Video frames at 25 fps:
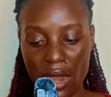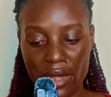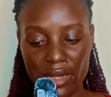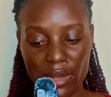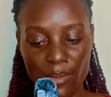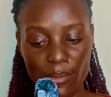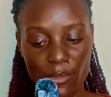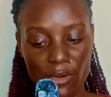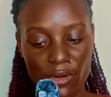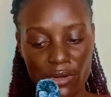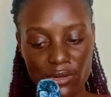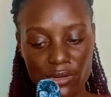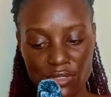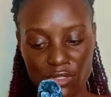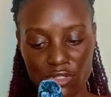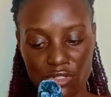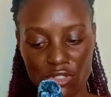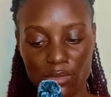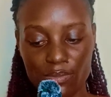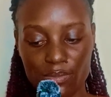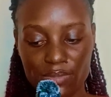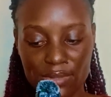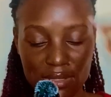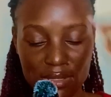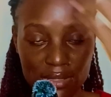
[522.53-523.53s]
remote
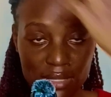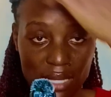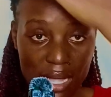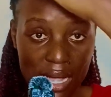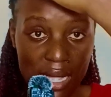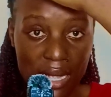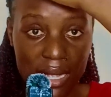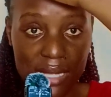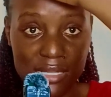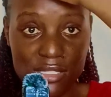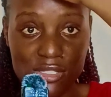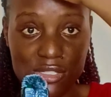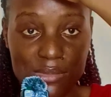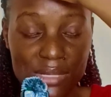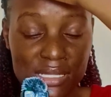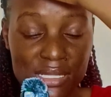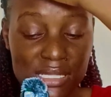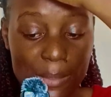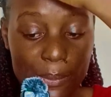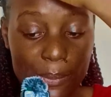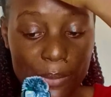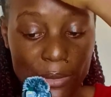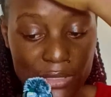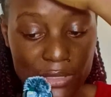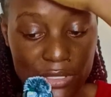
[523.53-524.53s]
jobs, customer
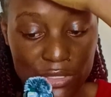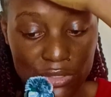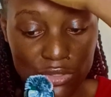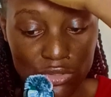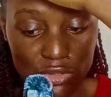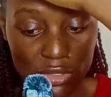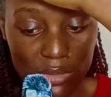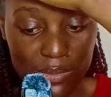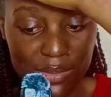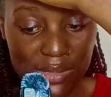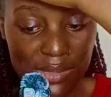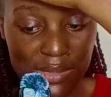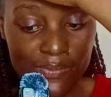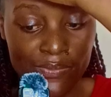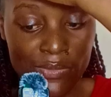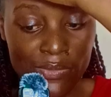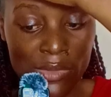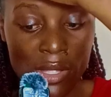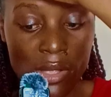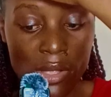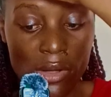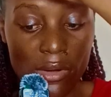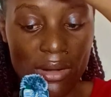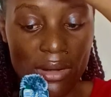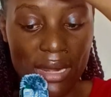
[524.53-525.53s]
support jobs
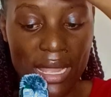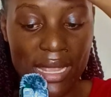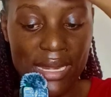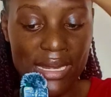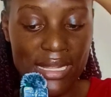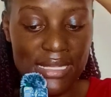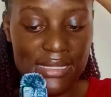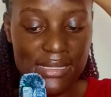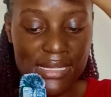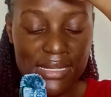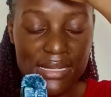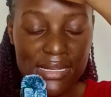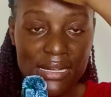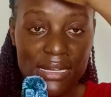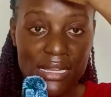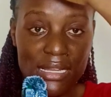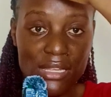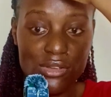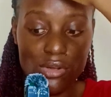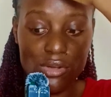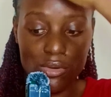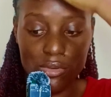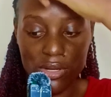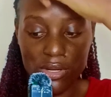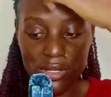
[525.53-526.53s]
online, and suddenly
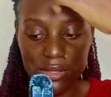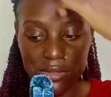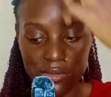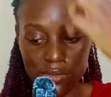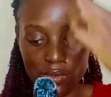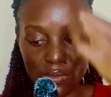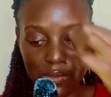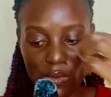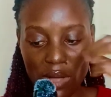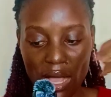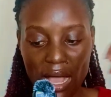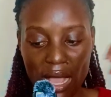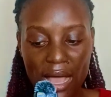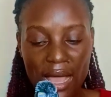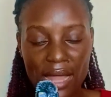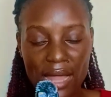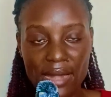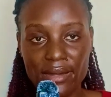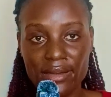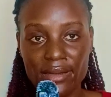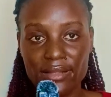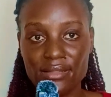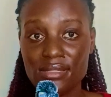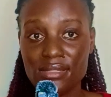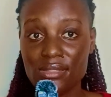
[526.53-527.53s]
you're going through
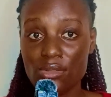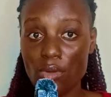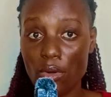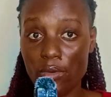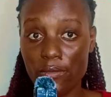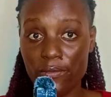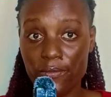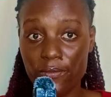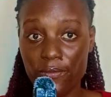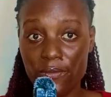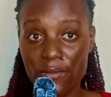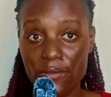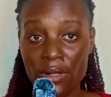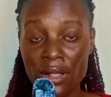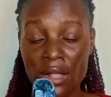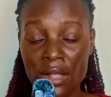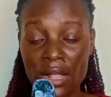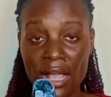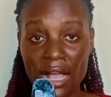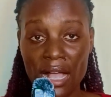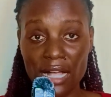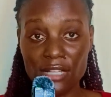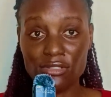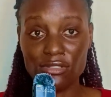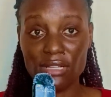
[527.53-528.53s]
hundreds of
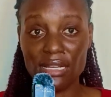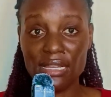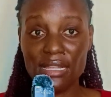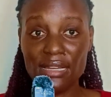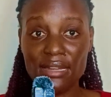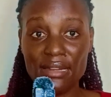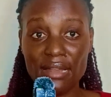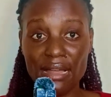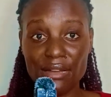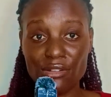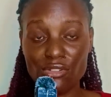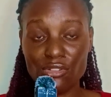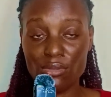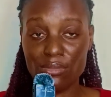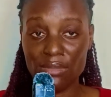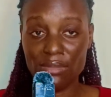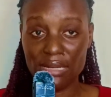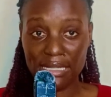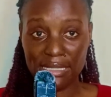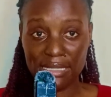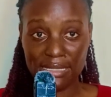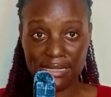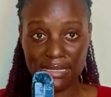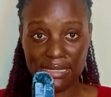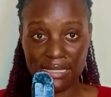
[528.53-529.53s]
actually random
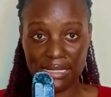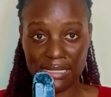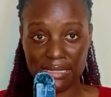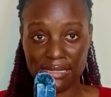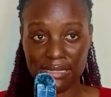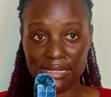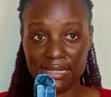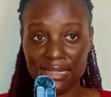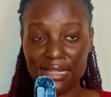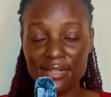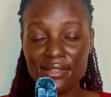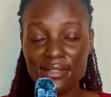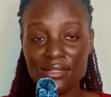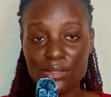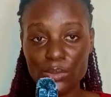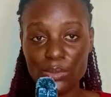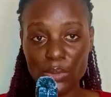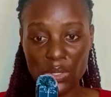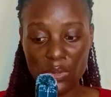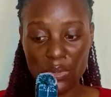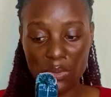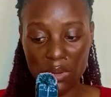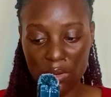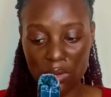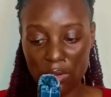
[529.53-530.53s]
listings. That is
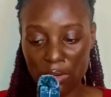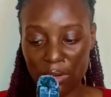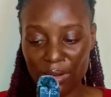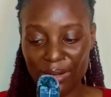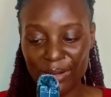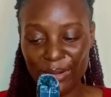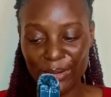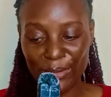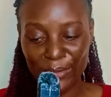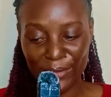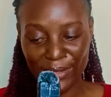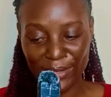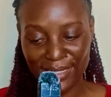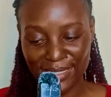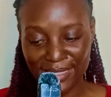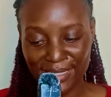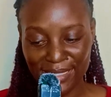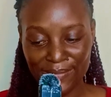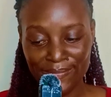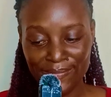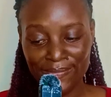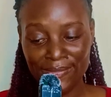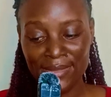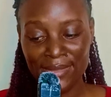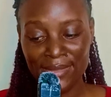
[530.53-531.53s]
what we call noise.
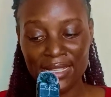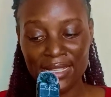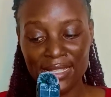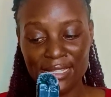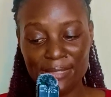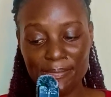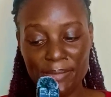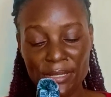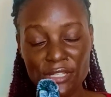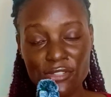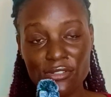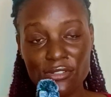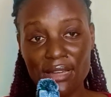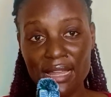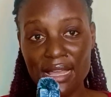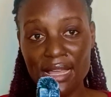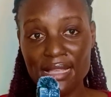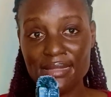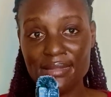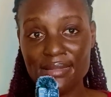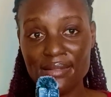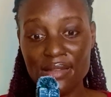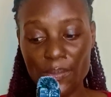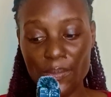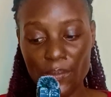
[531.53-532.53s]

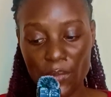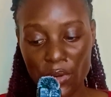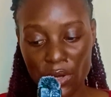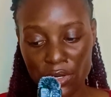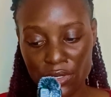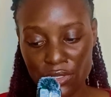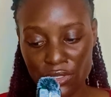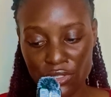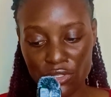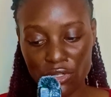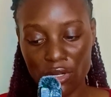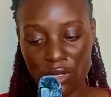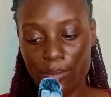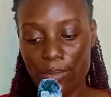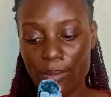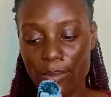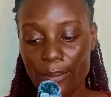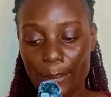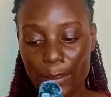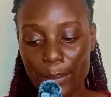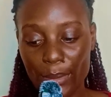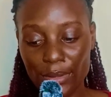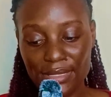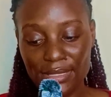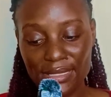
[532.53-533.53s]
Specialized remote job
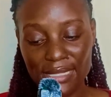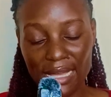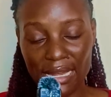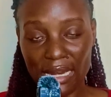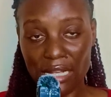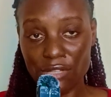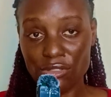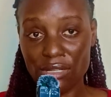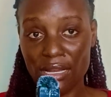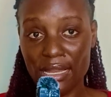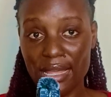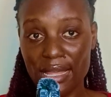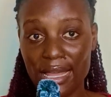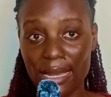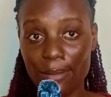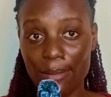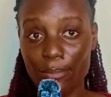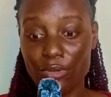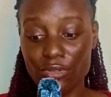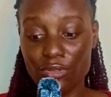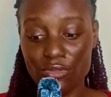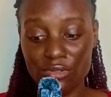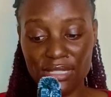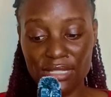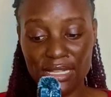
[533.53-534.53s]
boards can actually
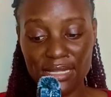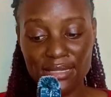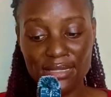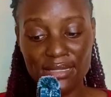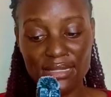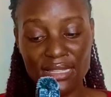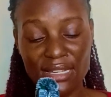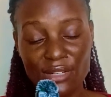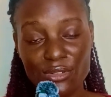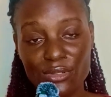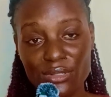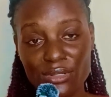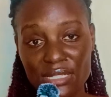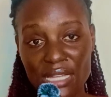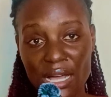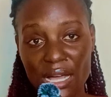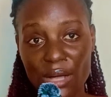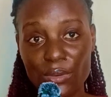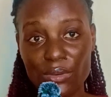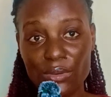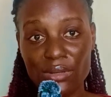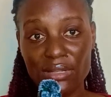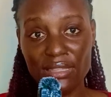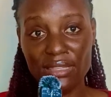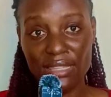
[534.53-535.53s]
help you to just narrow
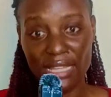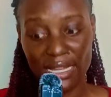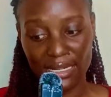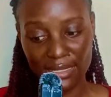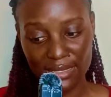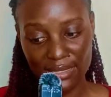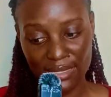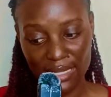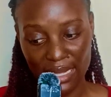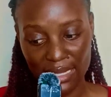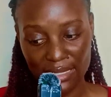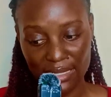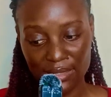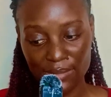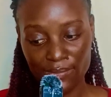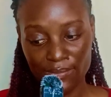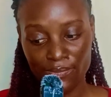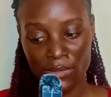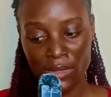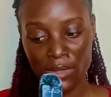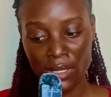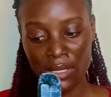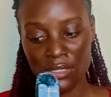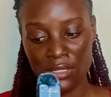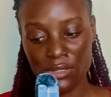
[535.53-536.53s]
down that search.
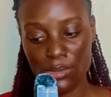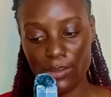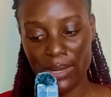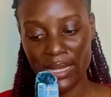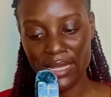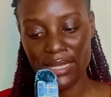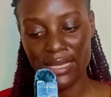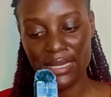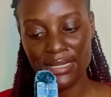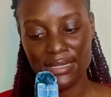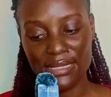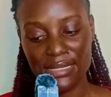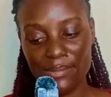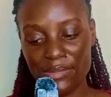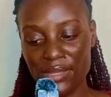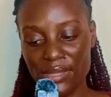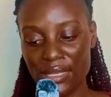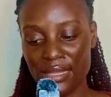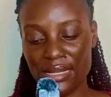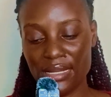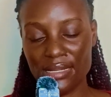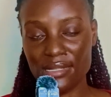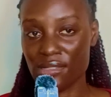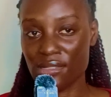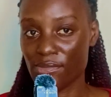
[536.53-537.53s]
So, but here is
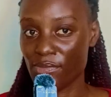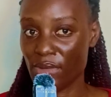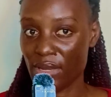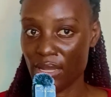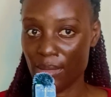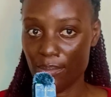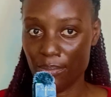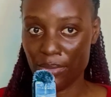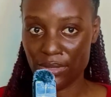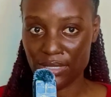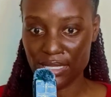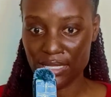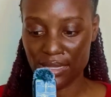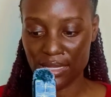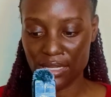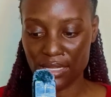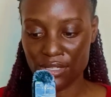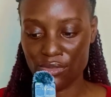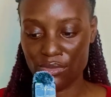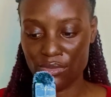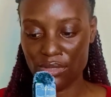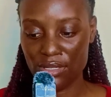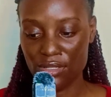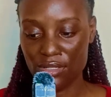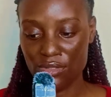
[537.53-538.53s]
something that is very important
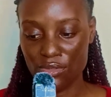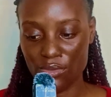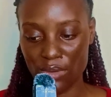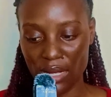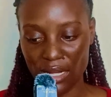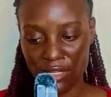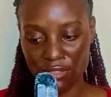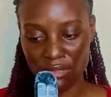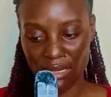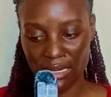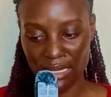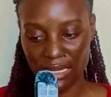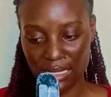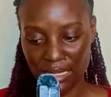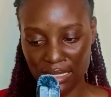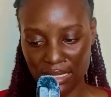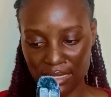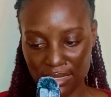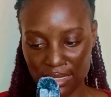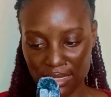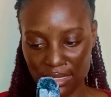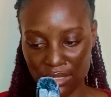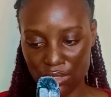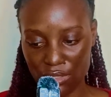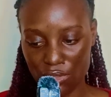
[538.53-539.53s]
that you need to actually
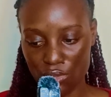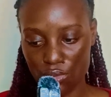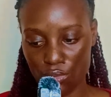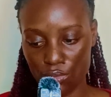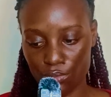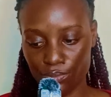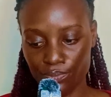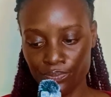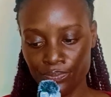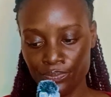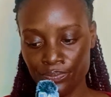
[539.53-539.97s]
listen to.